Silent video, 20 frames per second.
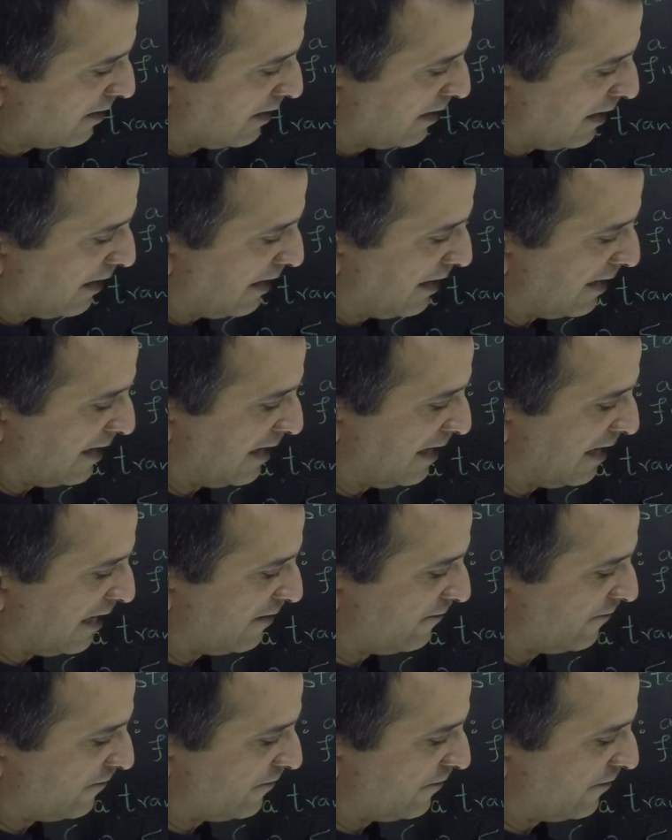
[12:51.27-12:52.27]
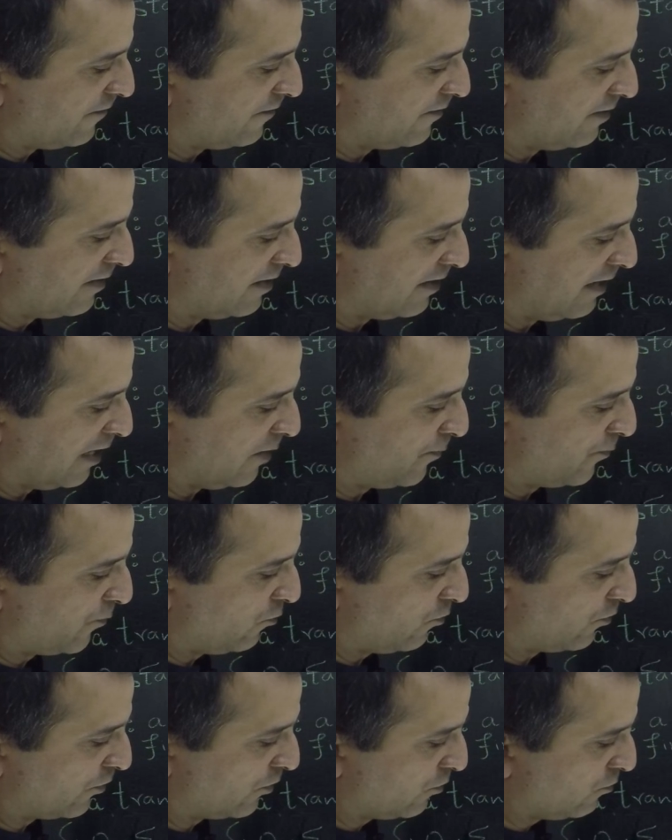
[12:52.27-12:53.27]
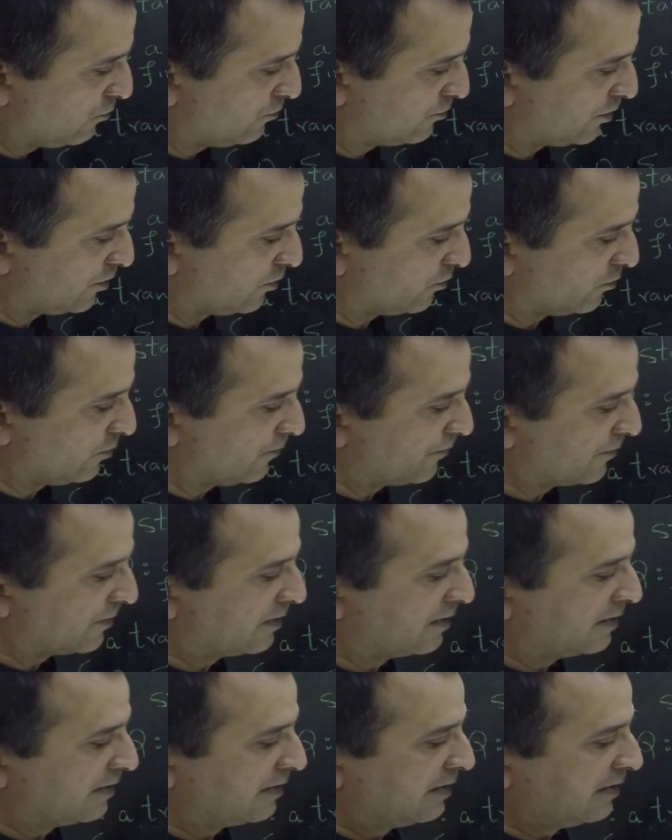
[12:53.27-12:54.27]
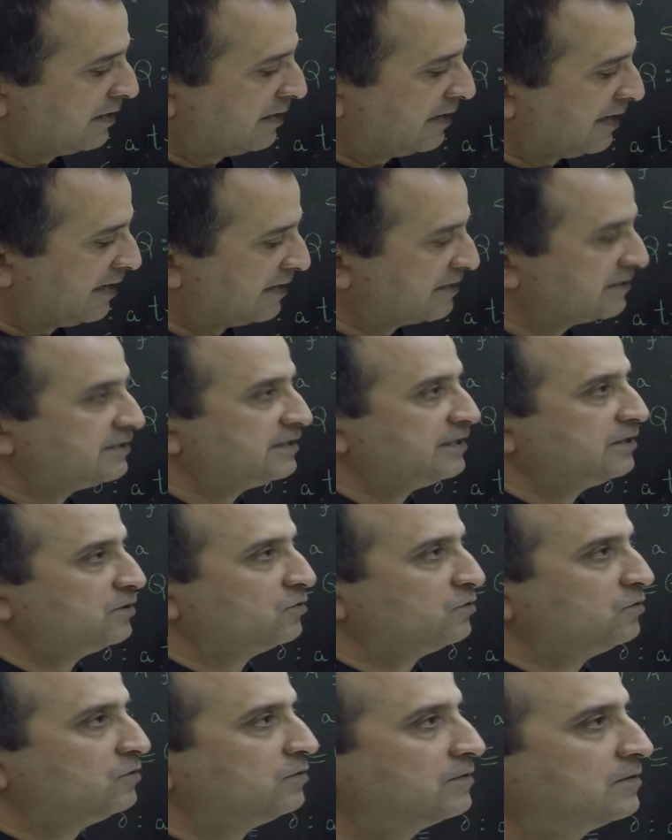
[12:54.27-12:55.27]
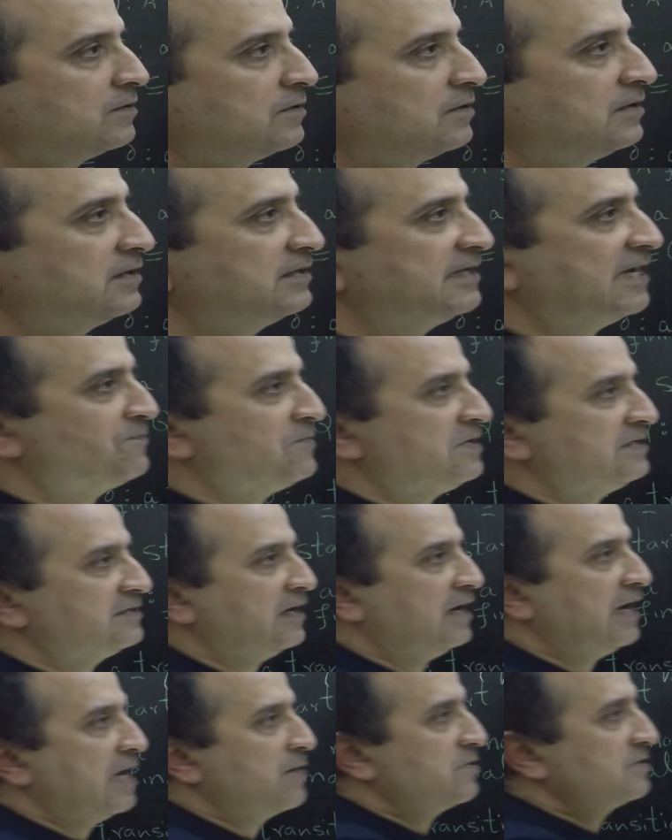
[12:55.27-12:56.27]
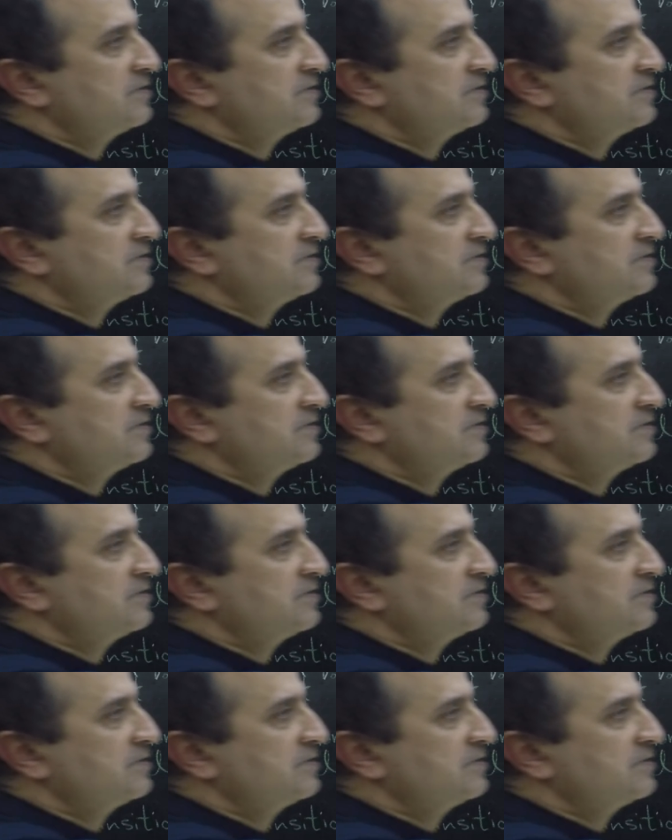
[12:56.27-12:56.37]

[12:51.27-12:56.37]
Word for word: I have input Q0 and 0. That means I'm a